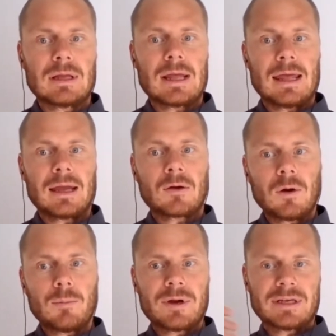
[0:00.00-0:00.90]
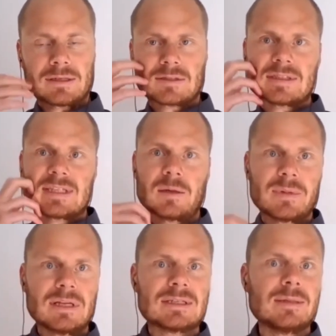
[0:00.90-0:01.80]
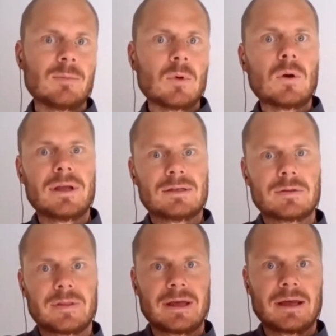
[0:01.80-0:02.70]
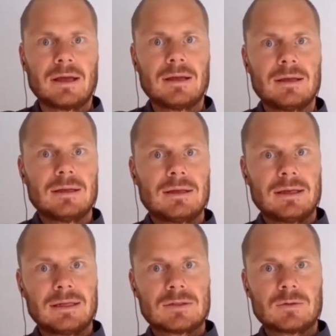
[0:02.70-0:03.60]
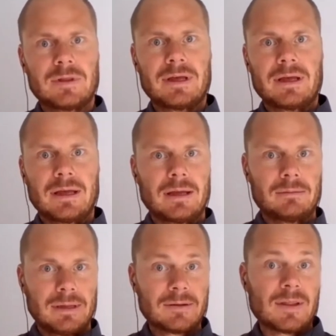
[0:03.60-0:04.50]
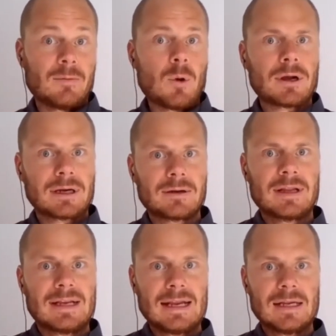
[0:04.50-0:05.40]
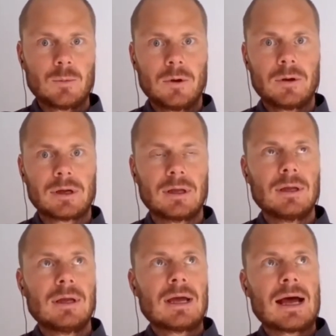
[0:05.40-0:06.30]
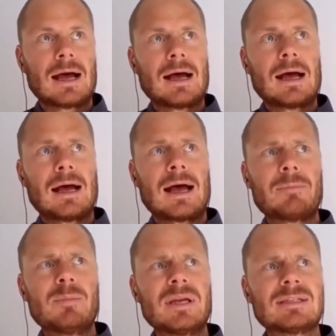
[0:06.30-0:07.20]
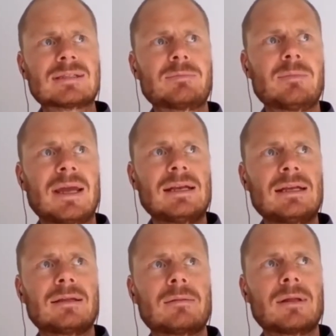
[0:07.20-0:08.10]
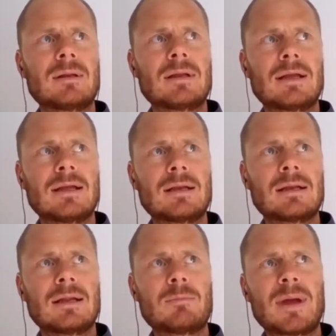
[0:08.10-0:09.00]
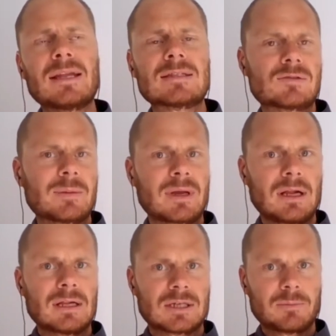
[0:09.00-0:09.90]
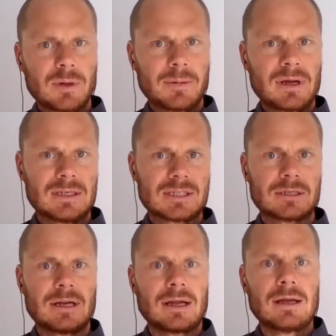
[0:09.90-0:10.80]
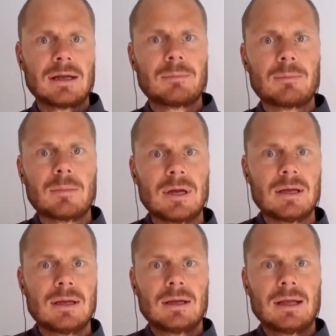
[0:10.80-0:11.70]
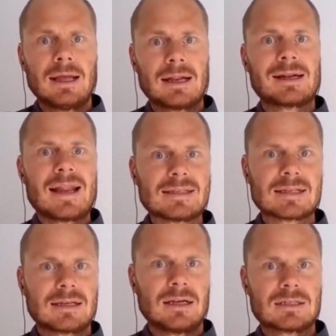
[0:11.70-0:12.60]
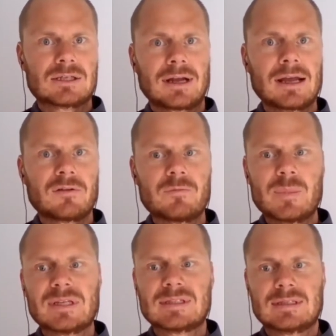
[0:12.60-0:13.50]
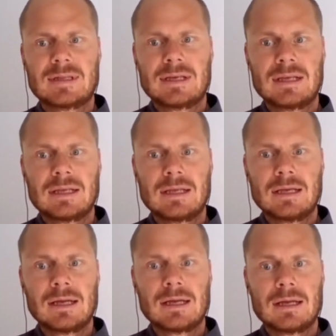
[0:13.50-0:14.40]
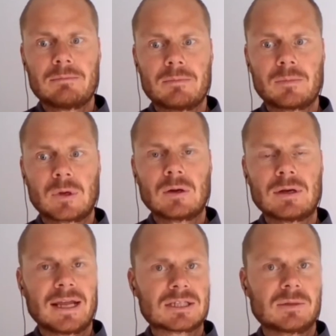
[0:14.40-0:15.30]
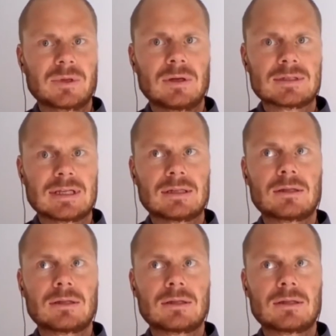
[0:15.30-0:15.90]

incorporating sustainability more into their work, into the daily work, I miss mainly in mainstream culture and pop culture and in classic culture. I kind of miss the connection, because I